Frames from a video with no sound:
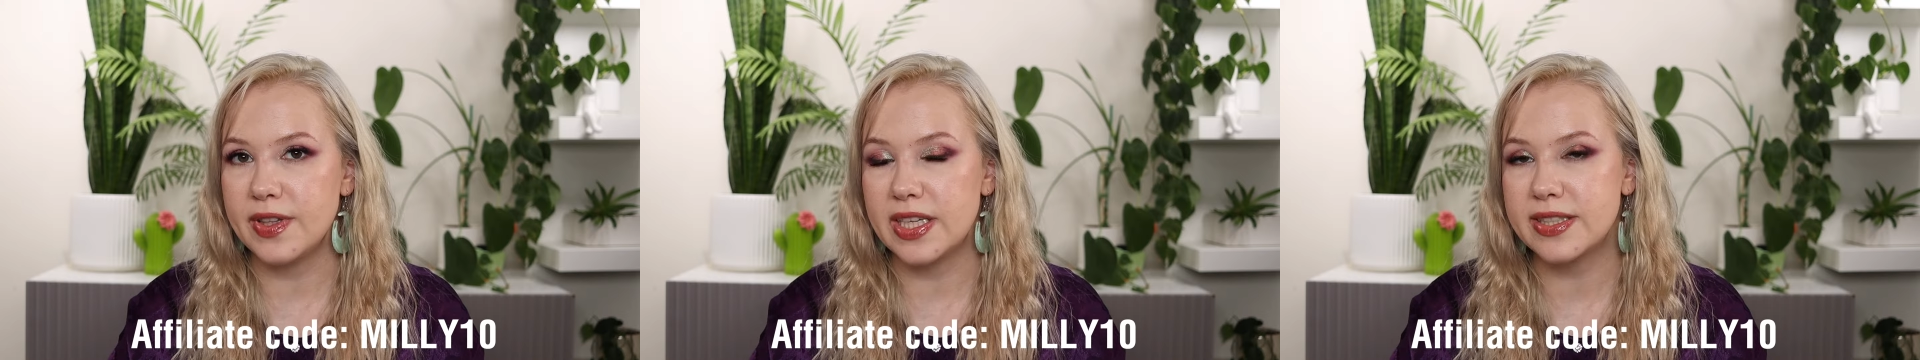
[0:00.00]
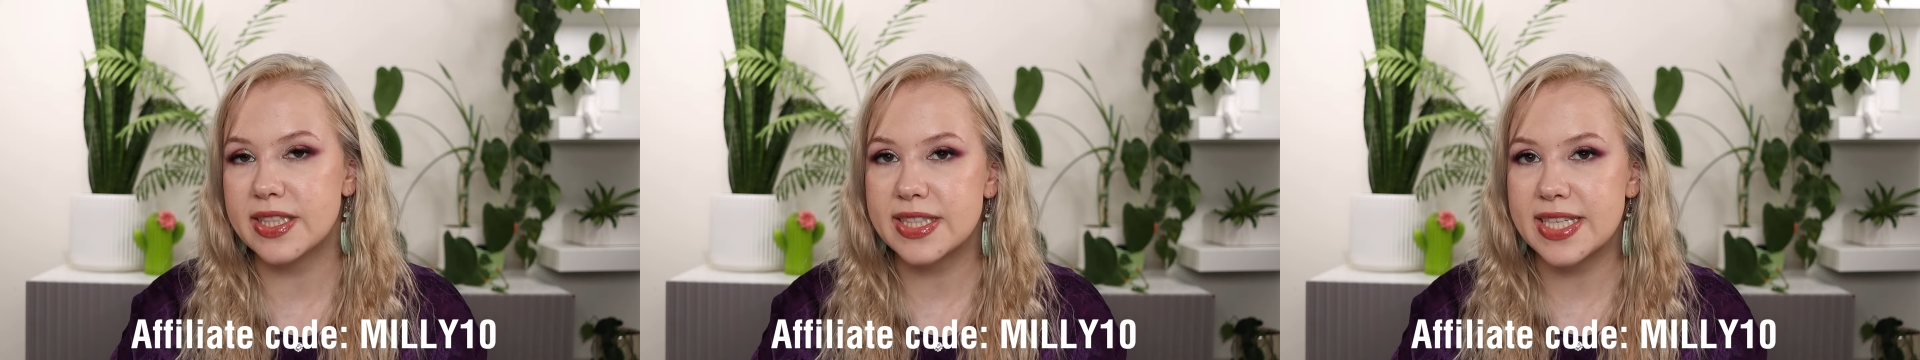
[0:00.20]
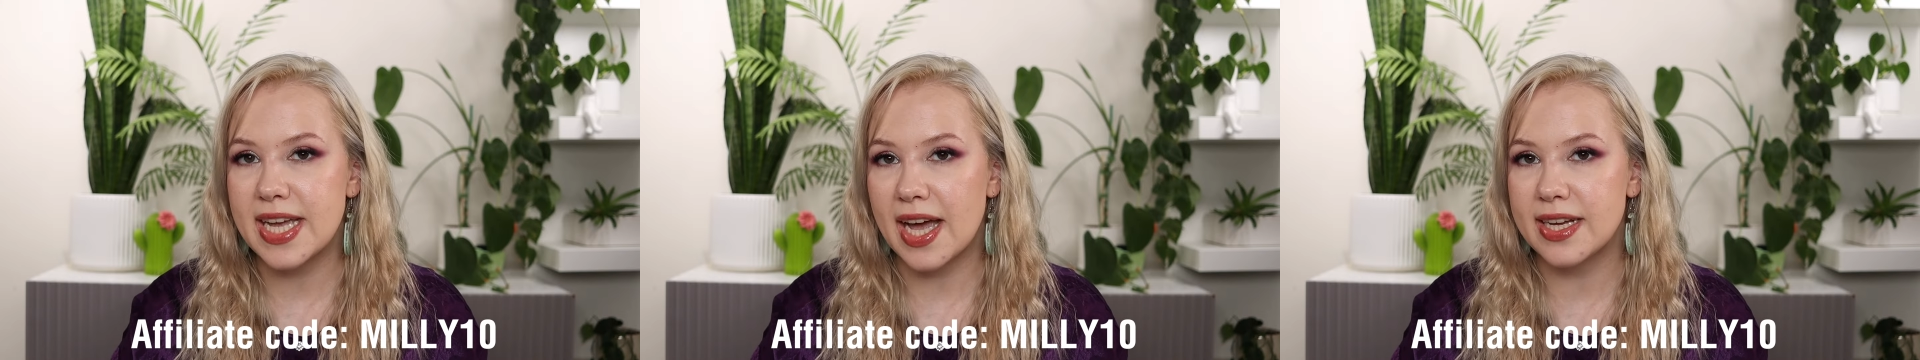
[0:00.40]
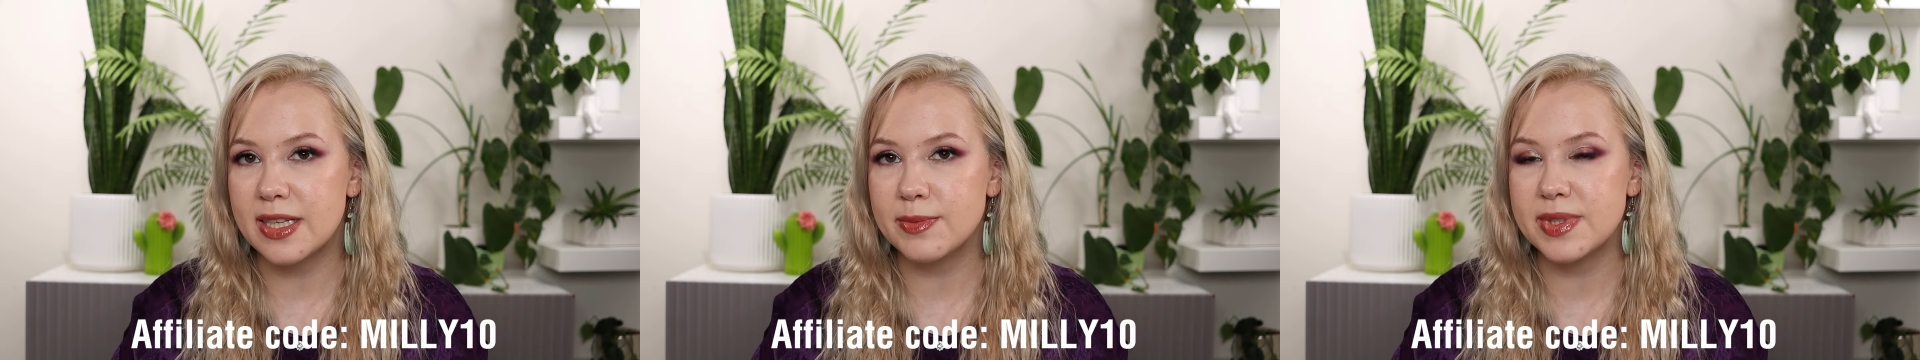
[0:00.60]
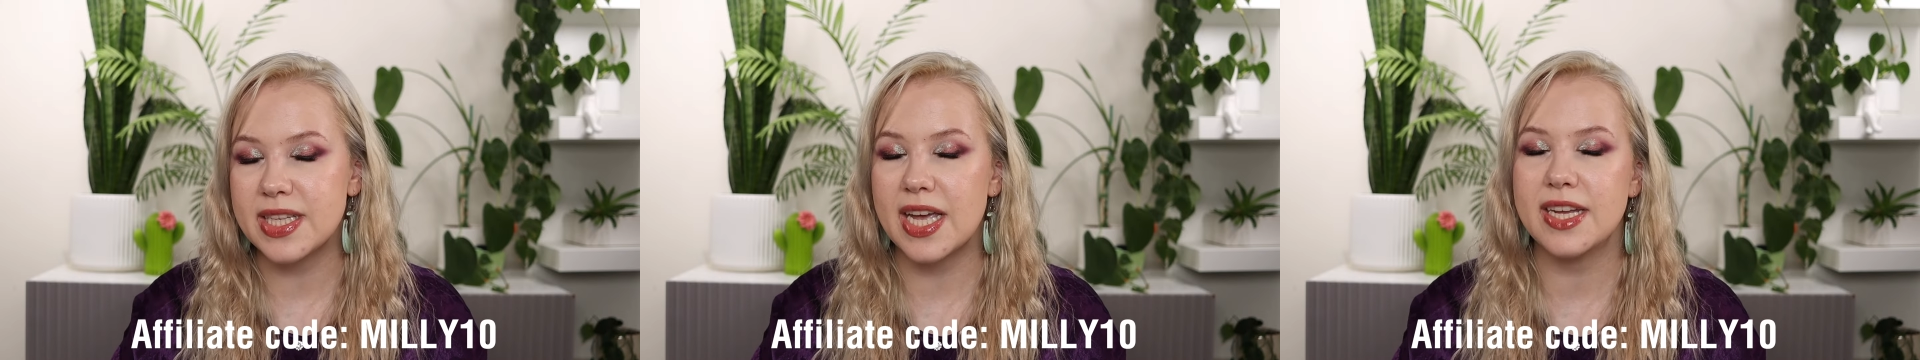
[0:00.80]
the existing
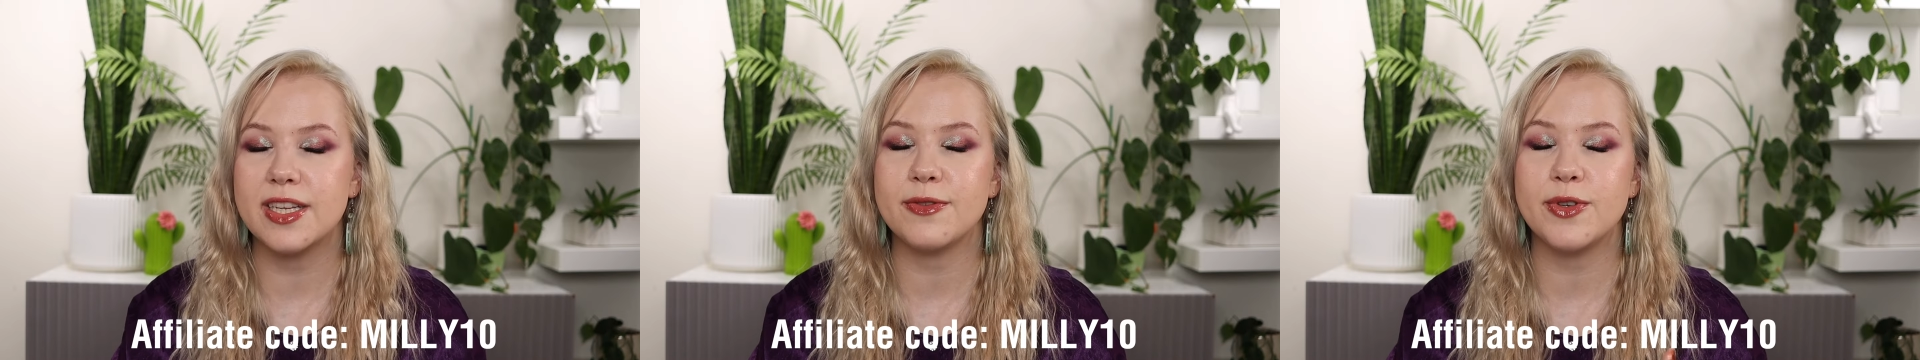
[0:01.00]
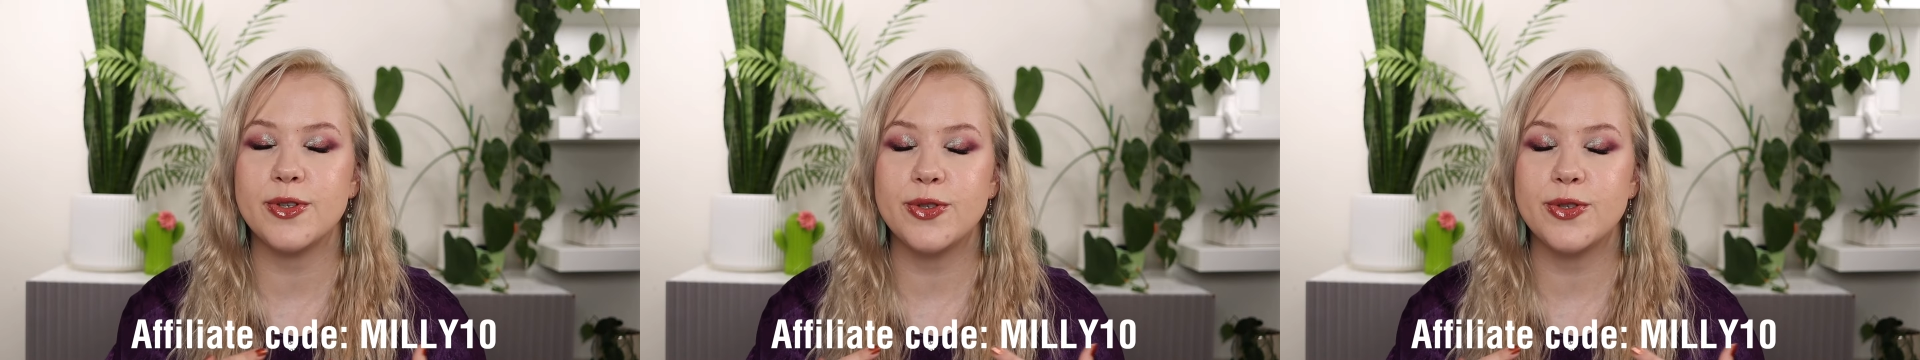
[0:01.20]
items. And if you